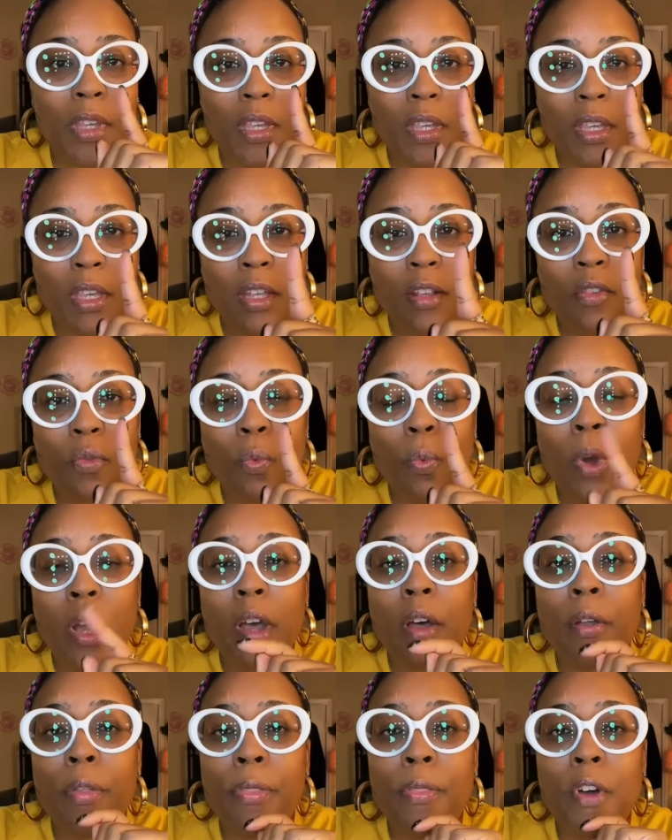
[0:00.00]
It's
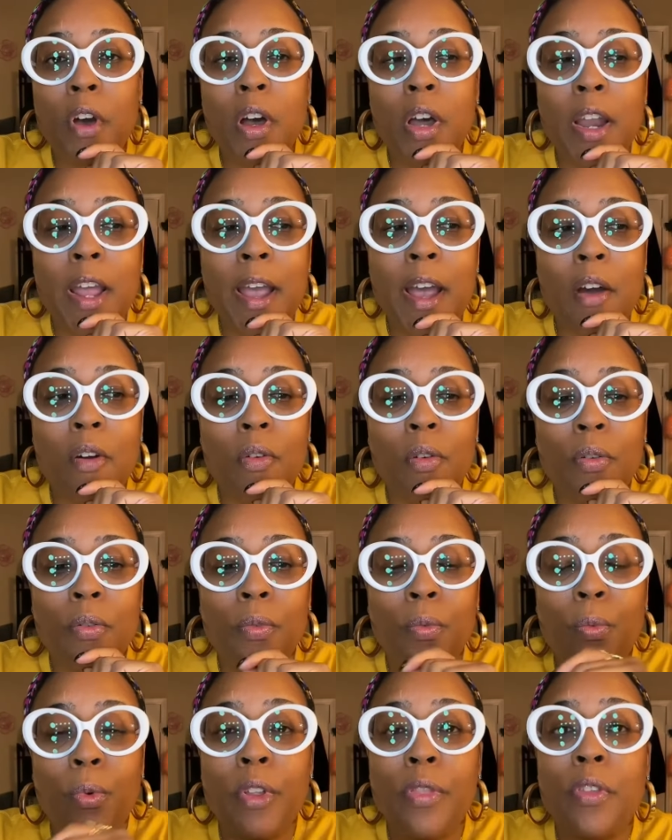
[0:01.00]
well thought out
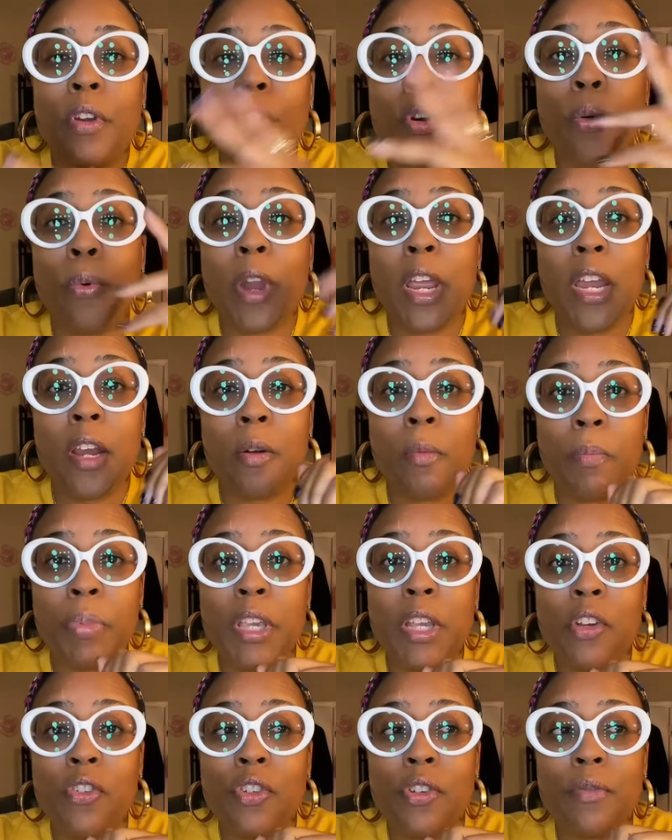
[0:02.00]
with a greater
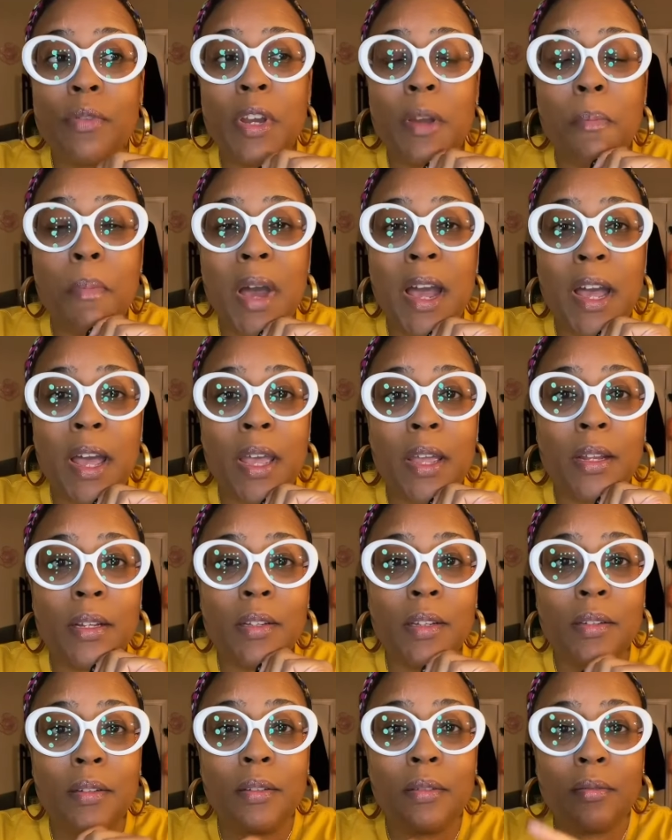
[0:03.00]
picture in mind,
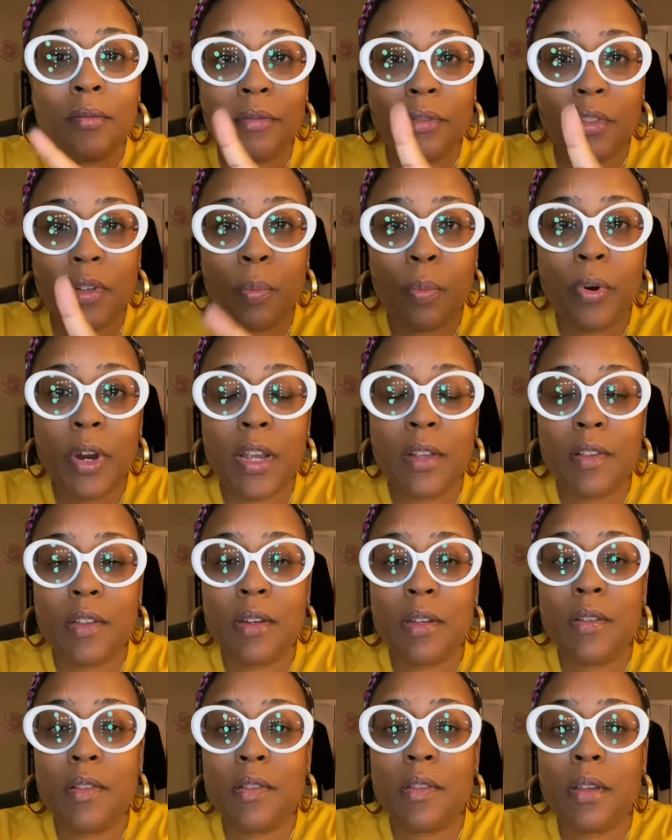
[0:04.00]
the
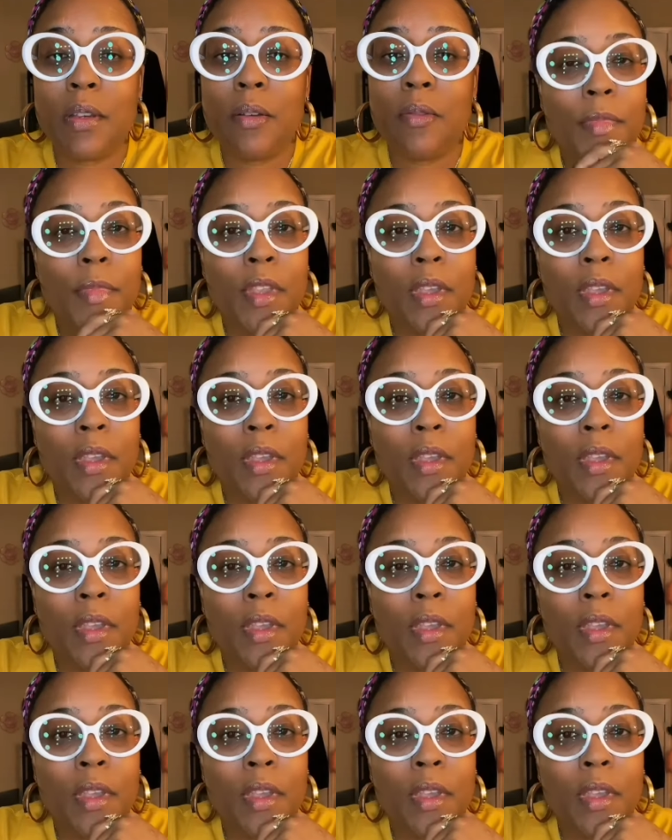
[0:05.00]
presidency.